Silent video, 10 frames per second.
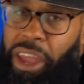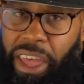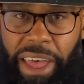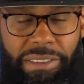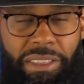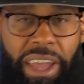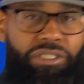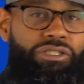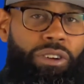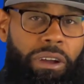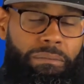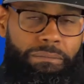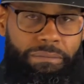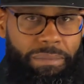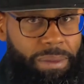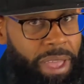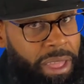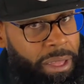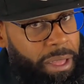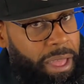guys, nice short
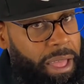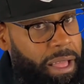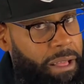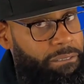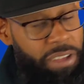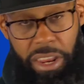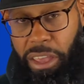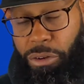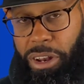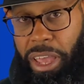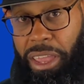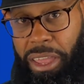video today.